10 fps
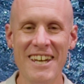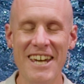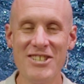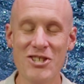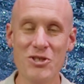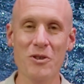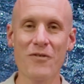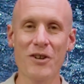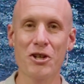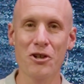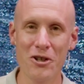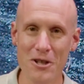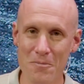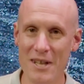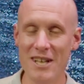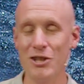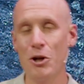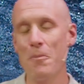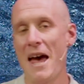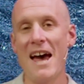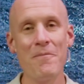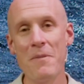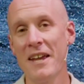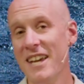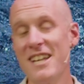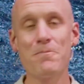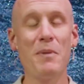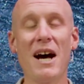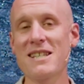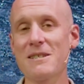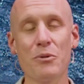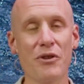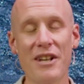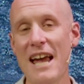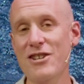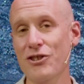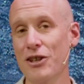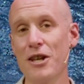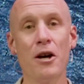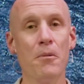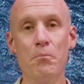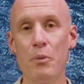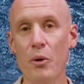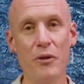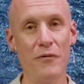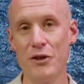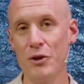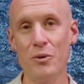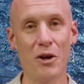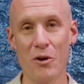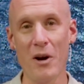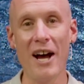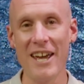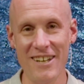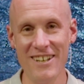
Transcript: it just sort of occurred to me you know, Matt, it's possible that actually both of you are right.